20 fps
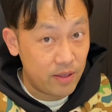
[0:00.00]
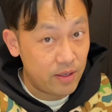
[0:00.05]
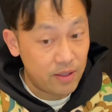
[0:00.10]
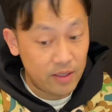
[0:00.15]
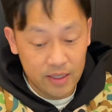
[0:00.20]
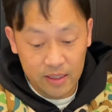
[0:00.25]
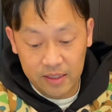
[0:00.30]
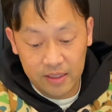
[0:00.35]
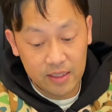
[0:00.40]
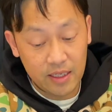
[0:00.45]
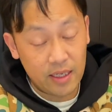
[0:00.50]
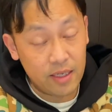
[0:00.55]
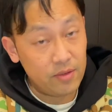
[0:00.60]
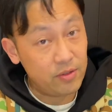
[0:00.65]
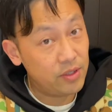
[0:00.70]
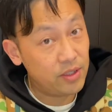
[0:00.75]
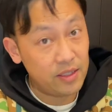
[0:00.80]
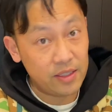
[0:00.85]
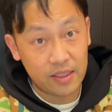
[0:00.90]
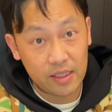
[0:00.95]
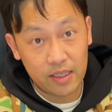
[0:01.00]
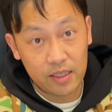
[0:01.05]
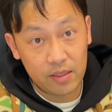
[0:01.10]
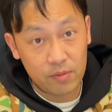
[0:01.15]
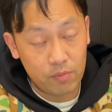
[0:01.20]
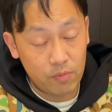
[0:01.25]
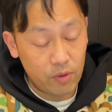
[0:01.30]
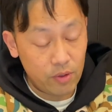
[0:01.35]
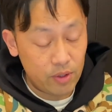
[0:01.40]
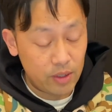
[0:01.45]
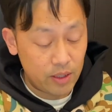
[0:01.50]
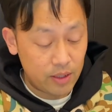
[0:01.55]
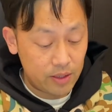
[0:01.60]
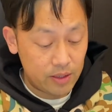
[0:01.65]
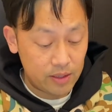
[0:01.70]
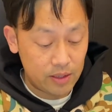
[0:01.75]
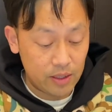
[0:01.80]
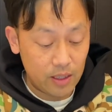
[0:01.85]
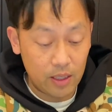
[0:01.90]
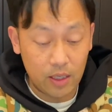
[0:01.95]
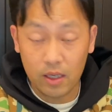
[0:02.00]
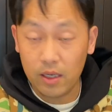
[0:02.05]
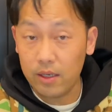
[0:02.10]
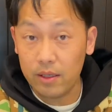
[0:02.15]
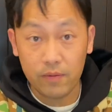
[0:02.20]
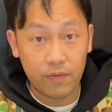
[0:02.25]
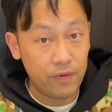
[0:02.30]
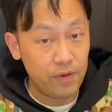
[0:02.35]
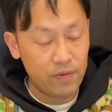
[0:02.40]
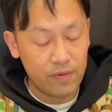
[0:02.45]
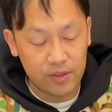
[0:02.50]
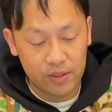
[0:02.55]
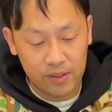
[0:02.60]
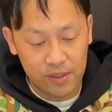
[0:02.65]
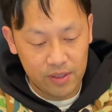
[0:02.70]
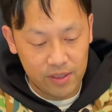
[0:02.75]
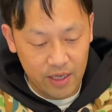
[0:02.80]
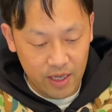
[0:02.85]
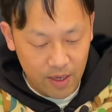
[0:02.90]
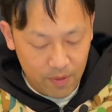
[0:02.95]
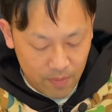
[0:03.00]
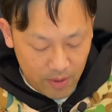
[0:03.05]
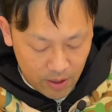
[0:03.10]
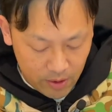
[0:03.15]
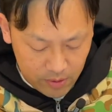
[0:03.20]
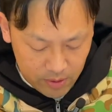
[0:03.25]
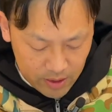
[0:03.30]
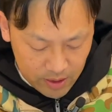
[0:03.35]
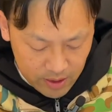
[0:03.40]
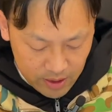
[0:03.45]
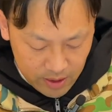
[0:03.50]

The next day, it was a Saturday morning. It was like, oh, the fever just came out,